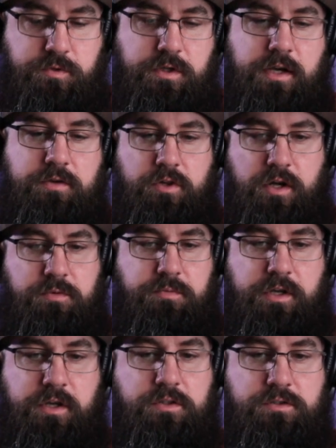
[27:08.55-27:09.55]
We have a lot of
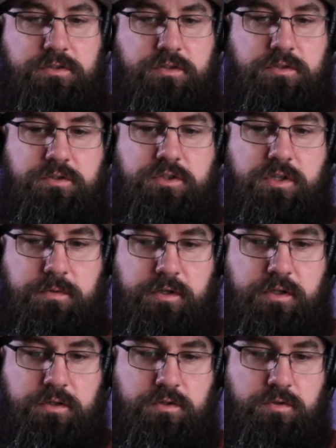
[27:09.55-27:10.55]
beginners that are jumping
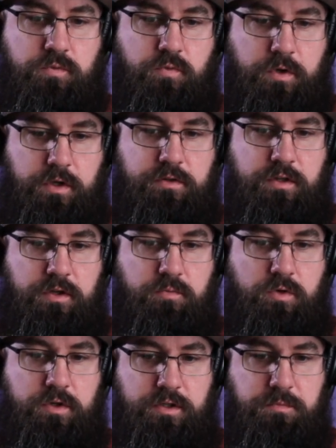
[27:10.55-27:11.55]
in with the
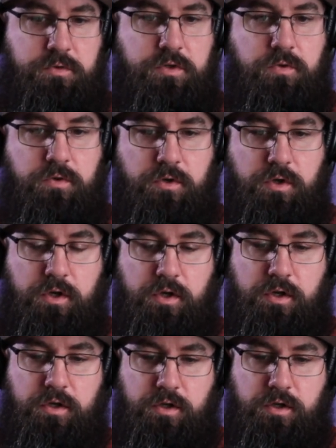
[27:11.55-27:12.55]
M1 and
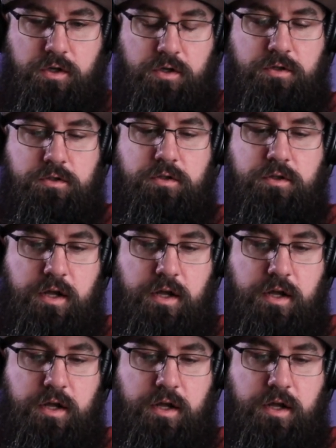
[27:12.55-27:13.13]
M2.